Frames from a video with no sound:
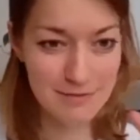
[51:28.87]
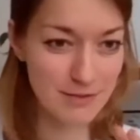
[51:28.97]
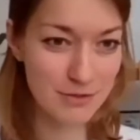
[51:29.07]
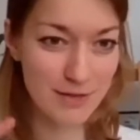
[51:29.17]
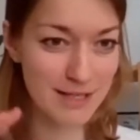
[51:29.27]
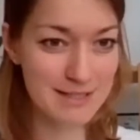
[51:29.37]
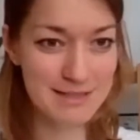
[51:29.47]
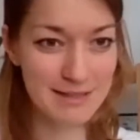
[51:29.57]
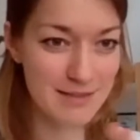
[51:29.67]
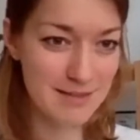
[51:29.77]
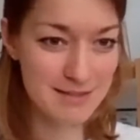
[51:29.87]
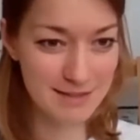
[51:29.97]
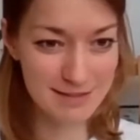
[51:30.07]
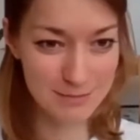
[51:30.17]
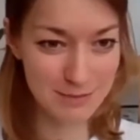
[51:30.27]
great
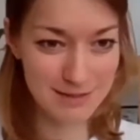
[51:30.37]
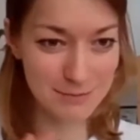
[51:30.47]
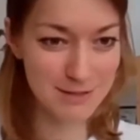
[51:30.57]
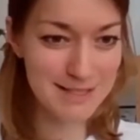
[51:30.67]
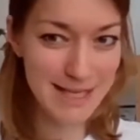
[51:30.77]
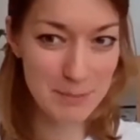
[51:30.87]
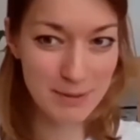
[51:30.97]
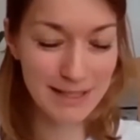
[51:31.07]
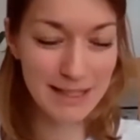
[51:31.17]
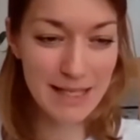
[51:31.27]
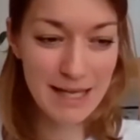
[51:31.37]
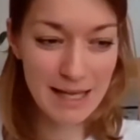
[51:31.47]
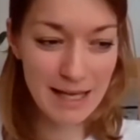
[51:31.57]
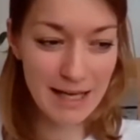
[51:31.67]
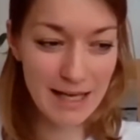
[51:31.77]
synthesis what's happening.
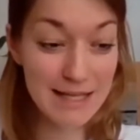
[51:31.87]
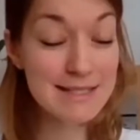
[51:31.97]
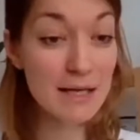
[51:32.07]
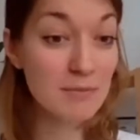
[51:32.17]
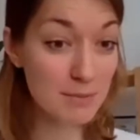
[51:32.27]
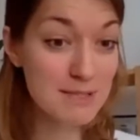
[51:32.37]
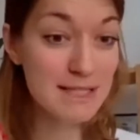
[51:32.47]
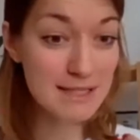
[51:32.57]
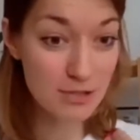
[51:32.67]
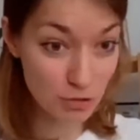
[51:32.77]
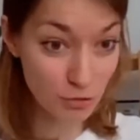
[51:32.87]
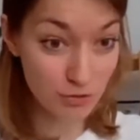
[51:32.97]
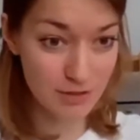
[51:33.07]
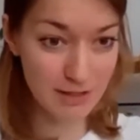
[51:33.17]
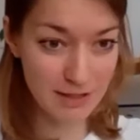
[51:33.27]
And sometimes this is
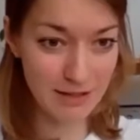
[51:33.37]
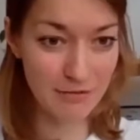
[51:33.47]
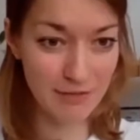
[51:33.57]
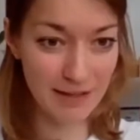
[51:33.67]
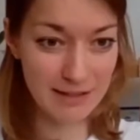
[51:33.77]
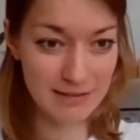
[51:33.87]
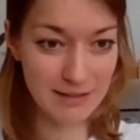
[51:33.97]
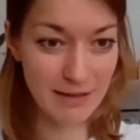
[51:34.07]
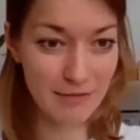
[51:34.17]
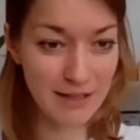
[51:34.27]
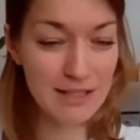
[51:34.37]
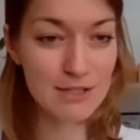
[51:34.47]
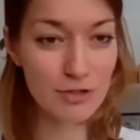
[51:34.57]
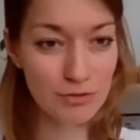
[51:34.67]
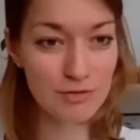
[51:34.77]
good, I find
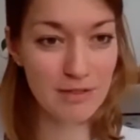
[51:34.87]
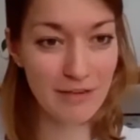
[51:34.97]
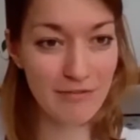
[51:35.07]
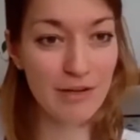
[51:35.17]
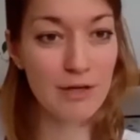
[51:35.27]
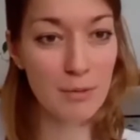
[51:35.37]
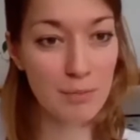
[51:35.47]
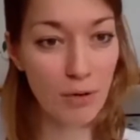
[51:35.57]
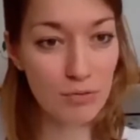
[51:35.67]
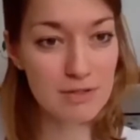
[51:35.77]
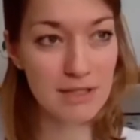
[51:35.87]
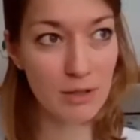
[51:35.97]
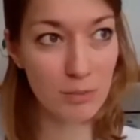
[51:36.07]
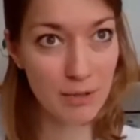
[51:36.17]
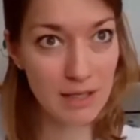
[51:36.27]
it's good to have very
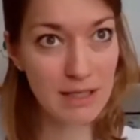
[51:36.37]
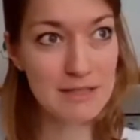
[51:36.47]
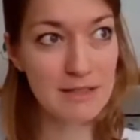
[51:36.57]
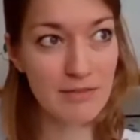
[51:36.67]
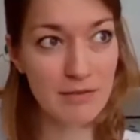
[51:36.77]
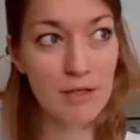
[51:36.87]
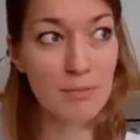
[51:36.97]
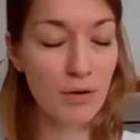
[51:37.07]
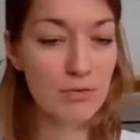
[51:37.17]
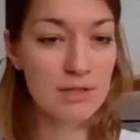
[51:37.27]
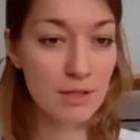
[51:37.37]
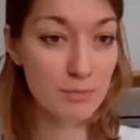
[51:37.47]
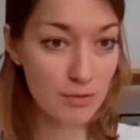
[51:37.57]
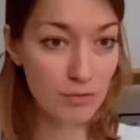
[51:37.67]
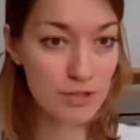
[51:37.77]
opposing opinions and very opposing
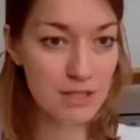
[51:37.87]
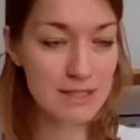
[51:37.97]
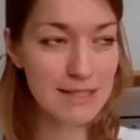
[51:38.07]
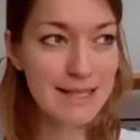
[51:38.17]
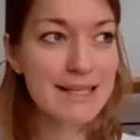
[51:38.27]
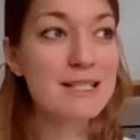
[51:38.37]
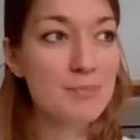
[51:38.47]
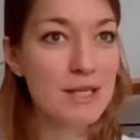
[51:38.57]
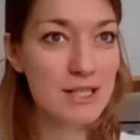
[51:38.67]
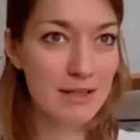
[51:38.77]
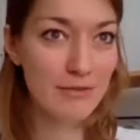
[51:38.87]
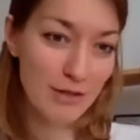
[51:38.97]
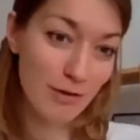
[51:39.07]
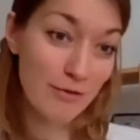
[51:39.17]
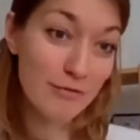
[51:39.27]
approaches, especially if
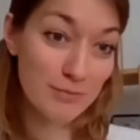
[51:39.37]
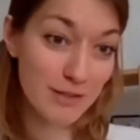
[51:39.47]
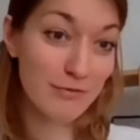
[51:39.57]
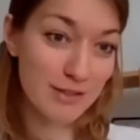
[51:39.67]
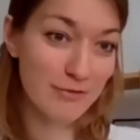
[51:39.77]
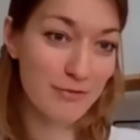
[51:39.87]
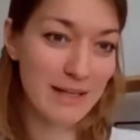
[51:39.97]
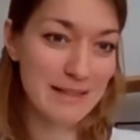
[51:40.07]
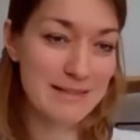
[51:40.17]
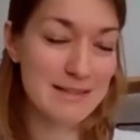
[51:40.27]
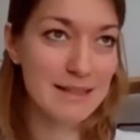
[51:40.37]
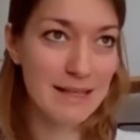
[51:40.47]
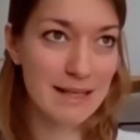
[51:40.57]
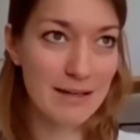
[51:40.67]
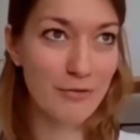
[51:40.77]
you are from different fields.
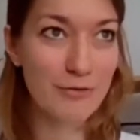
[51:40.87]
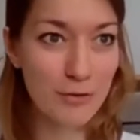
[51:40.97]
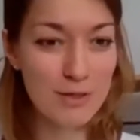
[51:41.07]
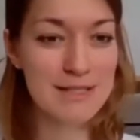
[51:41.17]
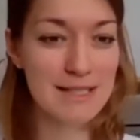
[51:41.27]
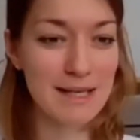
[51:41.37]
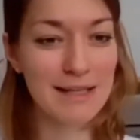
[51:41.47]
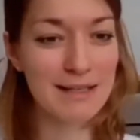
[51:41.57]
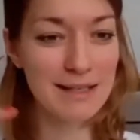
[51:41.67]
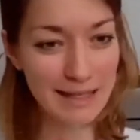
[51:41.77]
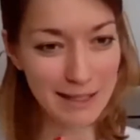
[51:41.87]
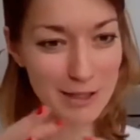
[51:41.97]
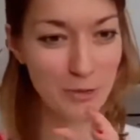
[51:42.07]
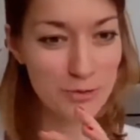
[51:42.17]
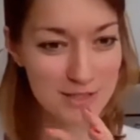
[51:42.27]
Of course, like getting
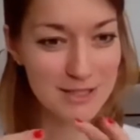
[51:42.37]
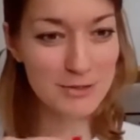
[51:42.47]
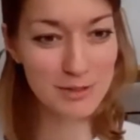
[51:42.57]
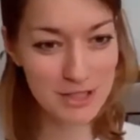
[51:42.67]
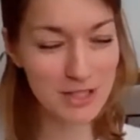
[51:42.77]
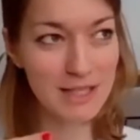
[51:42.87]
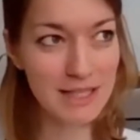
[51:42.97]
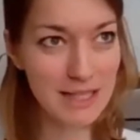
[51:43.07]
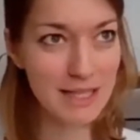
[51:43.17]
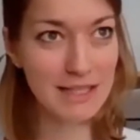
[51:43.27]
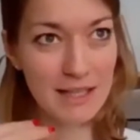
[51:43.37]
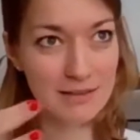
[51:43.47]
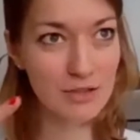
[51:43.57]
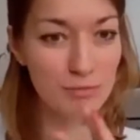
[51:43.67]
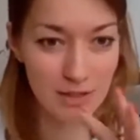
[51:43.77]
closer to each other
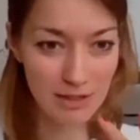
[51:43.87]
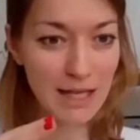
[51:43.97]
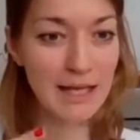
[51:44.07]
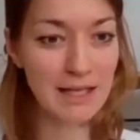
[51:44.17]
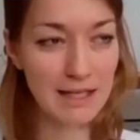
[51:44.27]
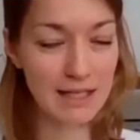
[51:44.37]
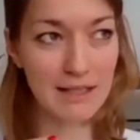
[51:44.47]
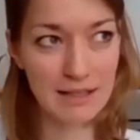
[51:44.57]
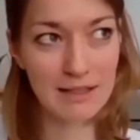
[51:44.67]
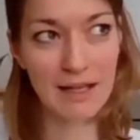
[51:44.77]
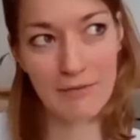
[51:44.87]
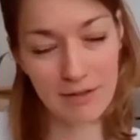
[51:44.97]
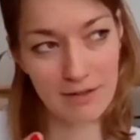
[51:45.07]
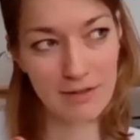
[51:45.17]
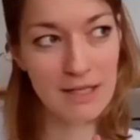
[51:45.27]
and communicating and have
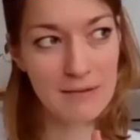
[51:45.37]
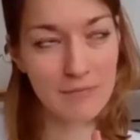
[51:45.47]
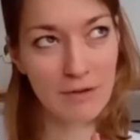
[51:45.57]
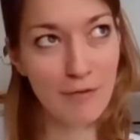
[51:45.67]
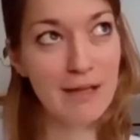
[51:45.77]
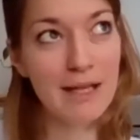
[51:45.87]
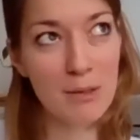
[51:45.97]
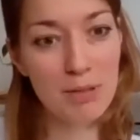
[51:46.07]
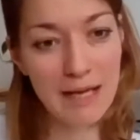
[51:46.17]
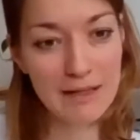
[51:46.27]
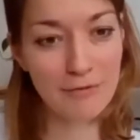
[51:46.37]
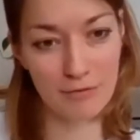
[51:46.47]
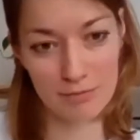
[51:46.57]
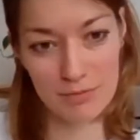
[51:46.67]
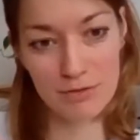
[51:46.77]
finding a
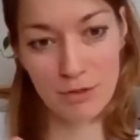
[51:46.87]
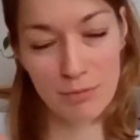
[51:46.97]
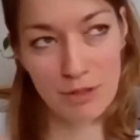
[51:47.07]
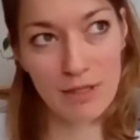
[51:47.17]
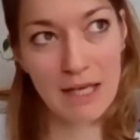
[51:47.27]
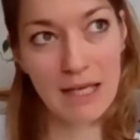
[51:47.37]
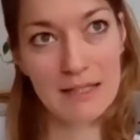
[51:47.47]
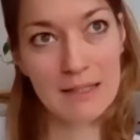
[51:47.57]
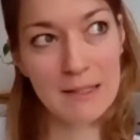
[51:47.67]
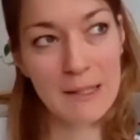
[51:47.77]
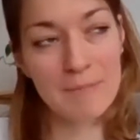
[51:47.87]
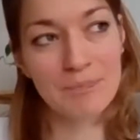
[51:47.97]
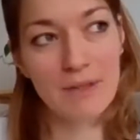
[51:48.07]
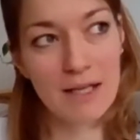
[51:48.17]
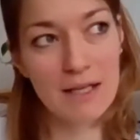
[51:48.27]
platform to communicate.
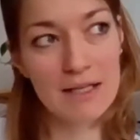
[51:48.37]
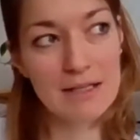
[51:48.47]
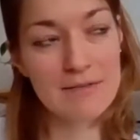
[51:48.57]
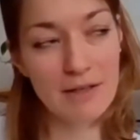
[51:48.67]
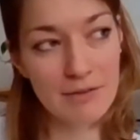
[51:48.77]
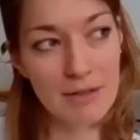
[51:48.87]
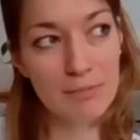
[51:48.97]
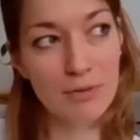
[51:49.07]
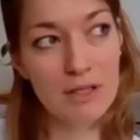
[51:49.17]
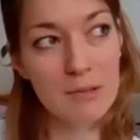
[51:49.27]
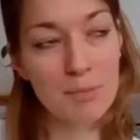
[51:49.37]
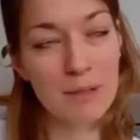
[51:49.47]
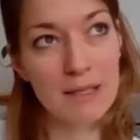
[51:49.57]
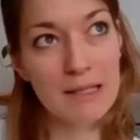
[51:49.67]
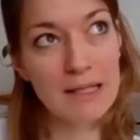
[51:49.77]
It's very important,
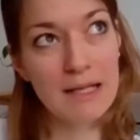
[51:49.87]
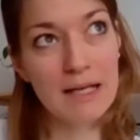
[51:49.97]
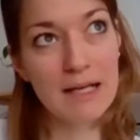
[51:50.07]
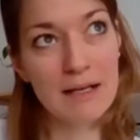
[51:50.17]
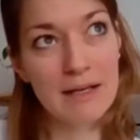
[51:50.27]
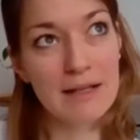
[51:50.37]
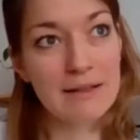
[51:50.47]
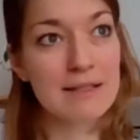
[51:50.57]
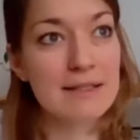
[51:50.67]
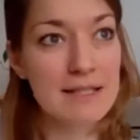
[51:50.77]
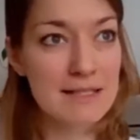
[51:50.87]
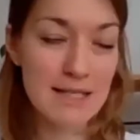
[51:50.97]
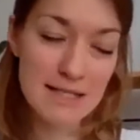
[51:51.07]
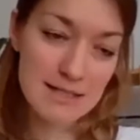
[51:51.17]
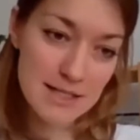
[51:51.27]
but that doesn't
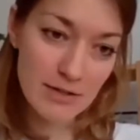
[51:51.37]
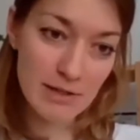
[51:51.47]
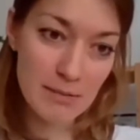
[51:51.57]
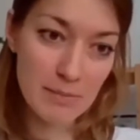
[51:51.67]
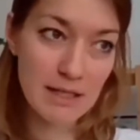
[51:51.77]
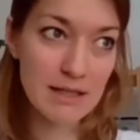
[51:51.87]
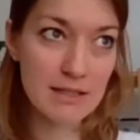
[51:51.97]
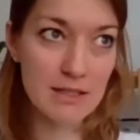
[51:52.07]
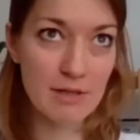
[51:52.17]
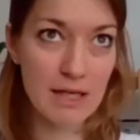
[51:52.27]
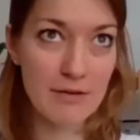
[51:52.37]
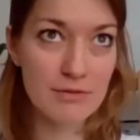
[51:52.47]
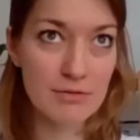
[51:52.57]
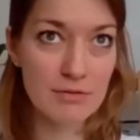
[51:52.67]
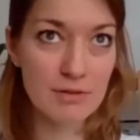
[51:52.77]
necessarily mean that you have
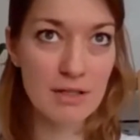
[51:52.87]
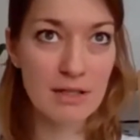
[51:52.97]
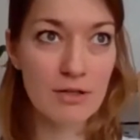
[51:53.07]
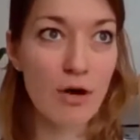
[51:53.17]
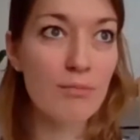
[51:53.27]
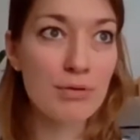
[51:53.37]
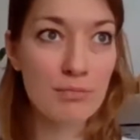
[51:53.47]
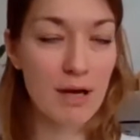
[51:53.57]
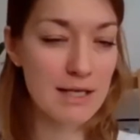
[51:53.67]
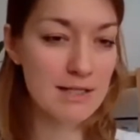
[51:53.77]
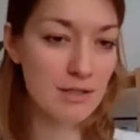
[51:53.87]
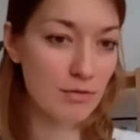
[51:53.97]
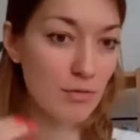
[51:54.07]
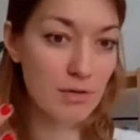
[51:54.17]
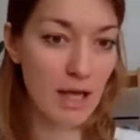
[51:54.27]
to compromise
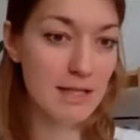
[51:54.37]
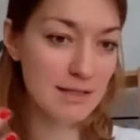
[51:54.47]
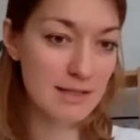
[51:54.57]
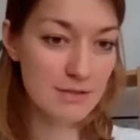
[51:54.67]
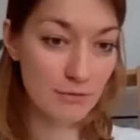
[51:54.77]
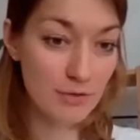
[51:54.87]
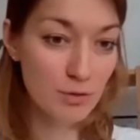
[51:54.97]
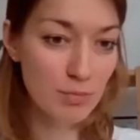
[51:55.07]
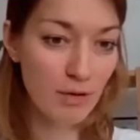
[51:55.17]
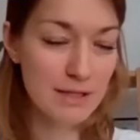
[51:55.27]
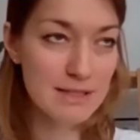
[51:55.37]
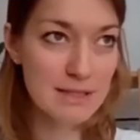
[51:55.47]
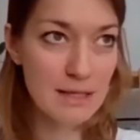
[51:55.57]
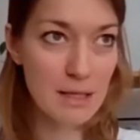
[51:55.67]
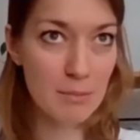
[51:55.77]
your own ideas or viewpoints,
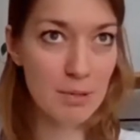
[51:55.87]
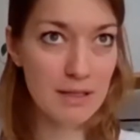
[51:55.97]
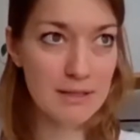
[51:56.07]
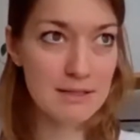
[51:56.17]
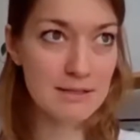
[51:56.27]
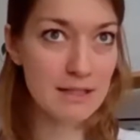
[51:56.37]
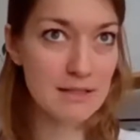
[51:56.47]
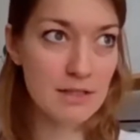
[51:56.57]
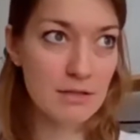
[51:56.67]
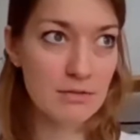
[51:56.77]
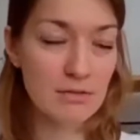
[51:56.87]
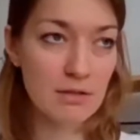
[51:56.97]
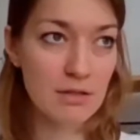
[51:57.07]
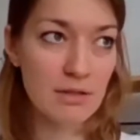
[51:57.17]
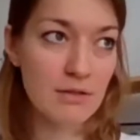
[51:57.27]
but that
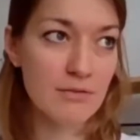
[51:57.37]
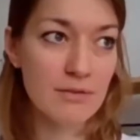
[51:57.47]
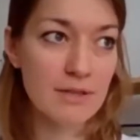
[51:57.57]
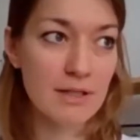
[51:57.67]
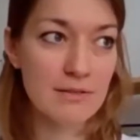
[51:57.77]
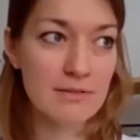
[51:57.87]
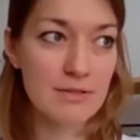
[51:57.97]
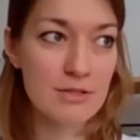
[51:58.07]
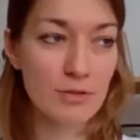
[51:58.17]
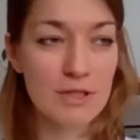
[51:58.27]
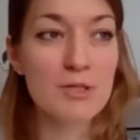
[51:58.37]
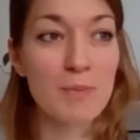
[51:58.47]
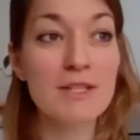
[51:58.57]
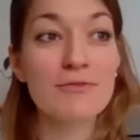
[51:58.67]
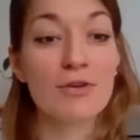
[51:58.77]
you so the
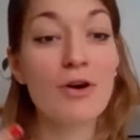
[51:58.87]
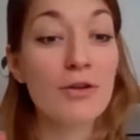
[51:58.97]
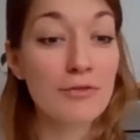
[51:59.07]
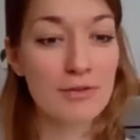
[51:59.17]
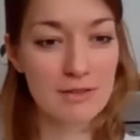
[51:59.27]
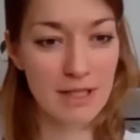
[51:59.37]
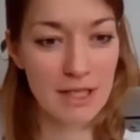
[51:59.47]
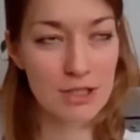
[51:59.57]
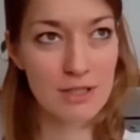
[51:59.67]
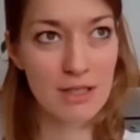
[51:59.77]
space for confrontation